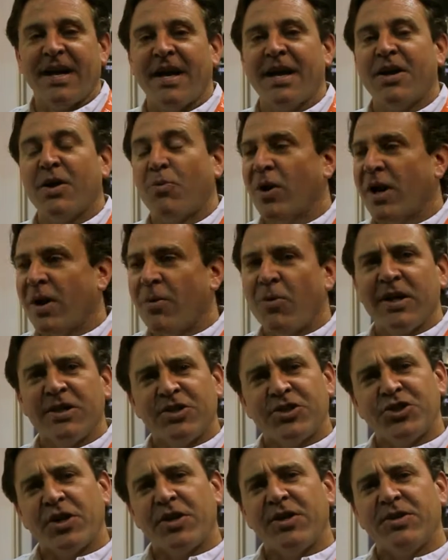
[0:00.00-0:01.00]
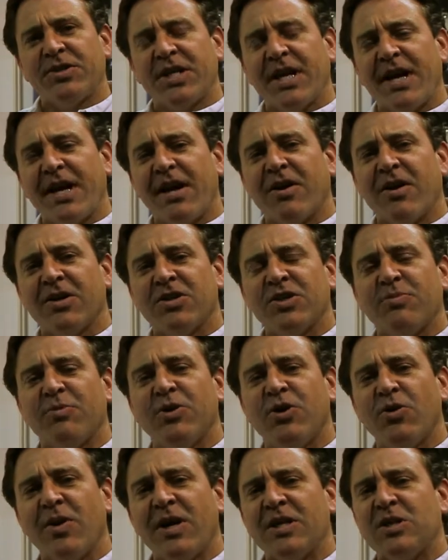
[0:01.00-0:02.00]
and what I wanted to show you today are some
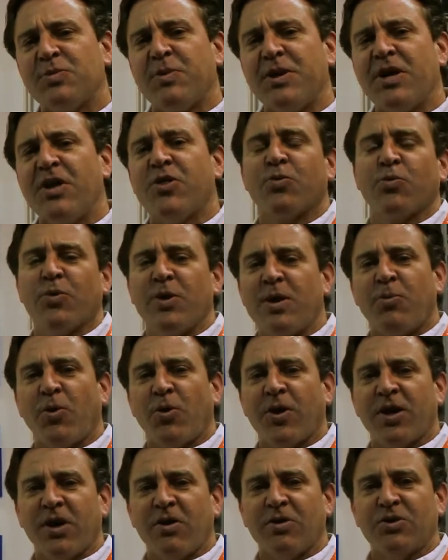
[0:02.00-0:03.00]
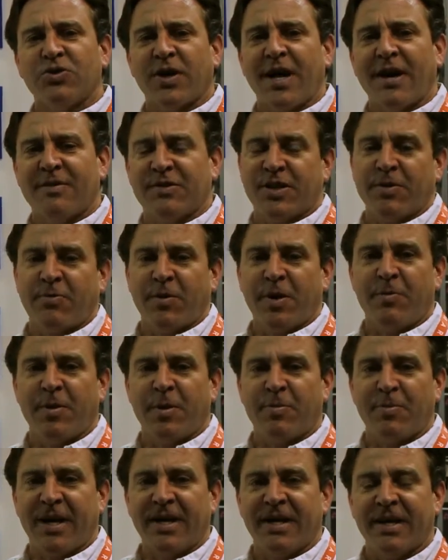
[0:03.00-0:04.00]
USB 3.0 drives that we've
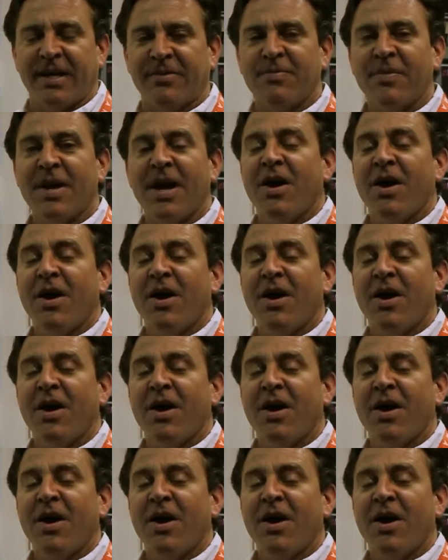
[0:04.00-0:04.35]
been making.